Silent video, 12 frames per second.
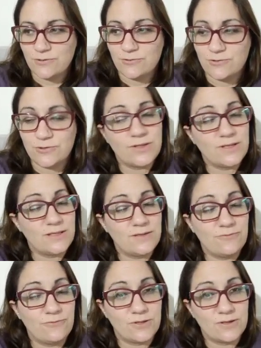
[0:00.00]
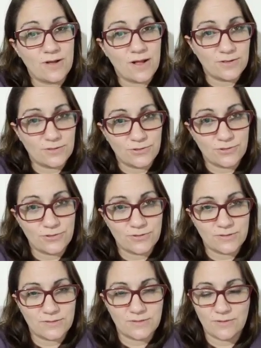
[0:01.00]
usually different
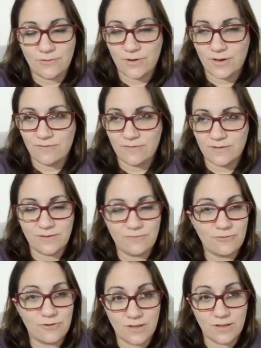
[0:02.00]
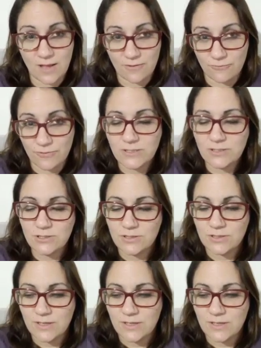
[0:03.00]
cultures or even different language.